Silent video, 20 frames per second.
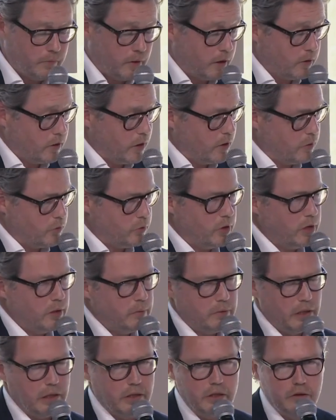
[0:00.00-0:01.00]
I really
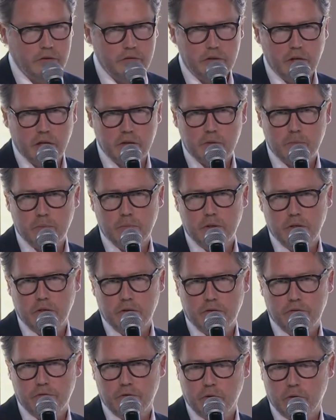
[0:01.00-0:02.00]
believe that
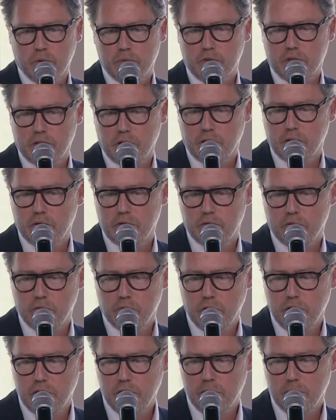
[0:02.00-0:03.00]
PE firms can
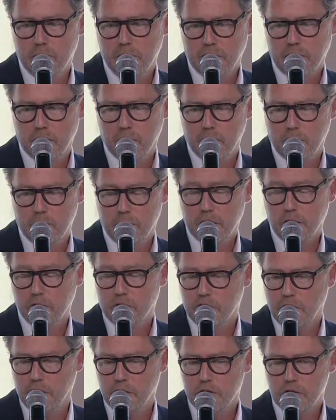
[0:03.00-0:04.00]
really make a
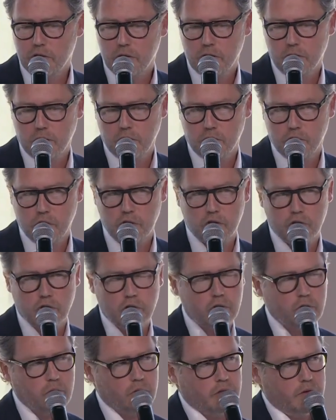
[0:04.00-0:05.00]
change.
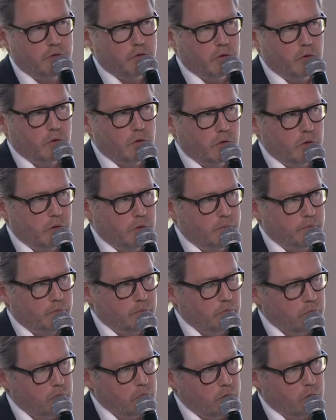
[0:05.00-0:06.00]
Just to give you
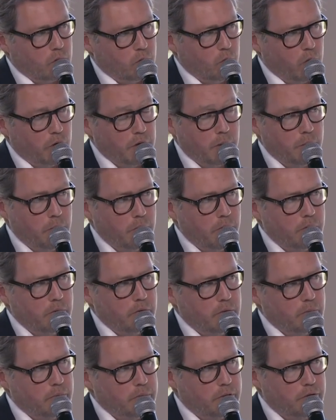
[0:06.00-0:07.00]
one number,
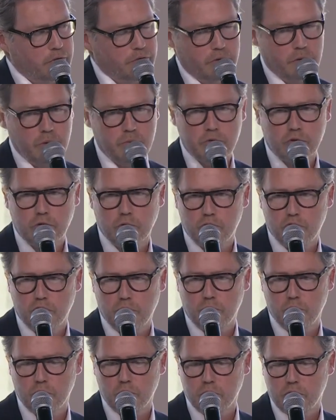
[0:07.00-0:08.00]
PE firms
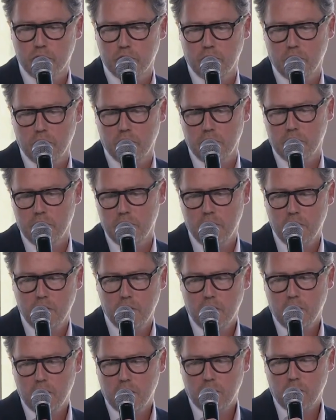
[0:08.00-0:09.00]
contribute or
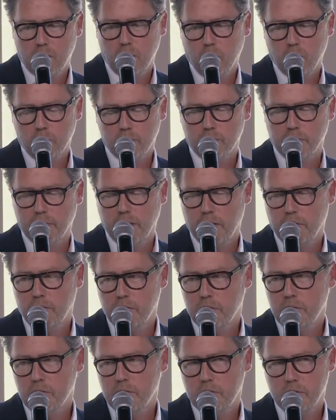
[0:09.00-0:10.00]

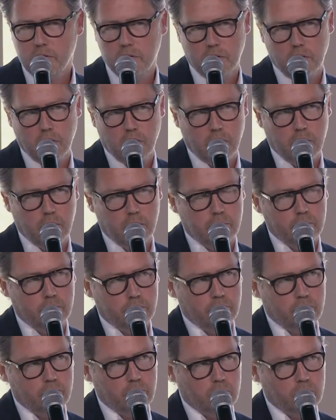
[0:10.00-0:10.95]
altogether $3